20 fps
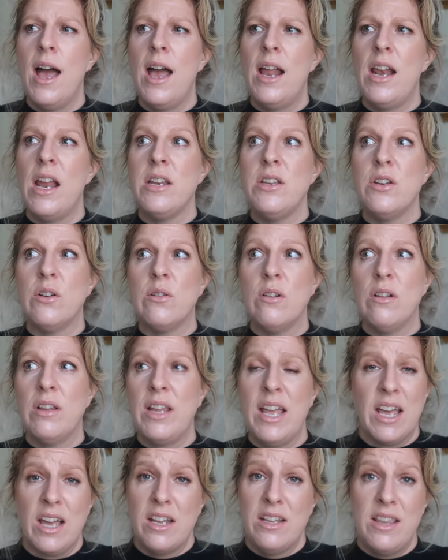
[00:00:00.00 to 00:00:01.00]
And I don't,
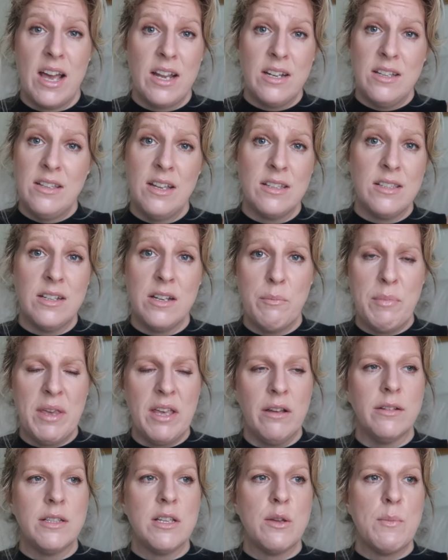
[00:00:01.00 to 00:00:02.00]
like, I, that doesn't
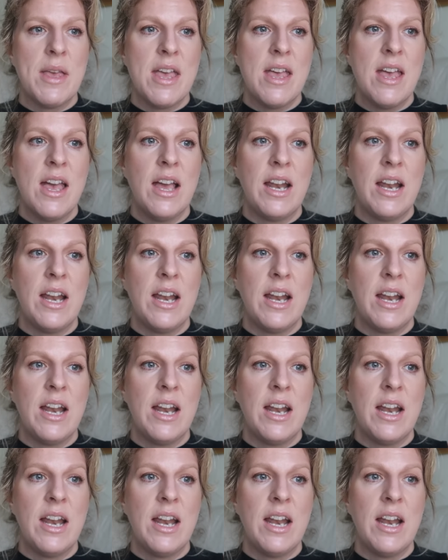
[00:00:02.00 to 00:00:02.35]
appeal to me.